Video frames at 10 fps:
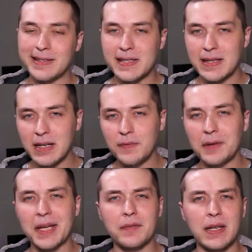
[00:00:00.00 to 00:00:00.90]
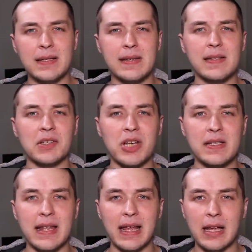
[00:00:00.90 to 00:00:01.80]
The study found evidence to
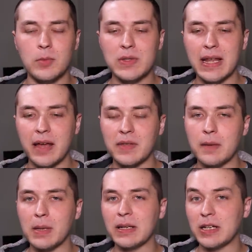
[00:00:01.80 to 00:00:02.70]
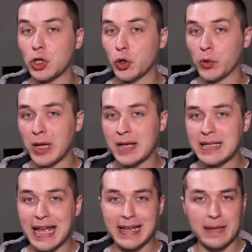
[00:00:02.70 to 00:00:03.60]
suggest that animals that have the ability to
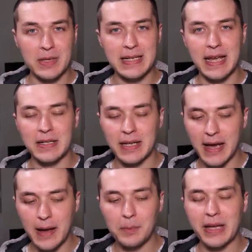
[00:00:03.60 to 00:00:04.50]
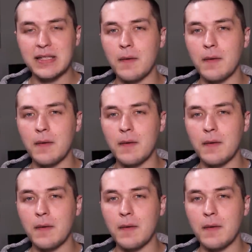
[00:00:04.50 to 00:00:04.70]
create and imitate complex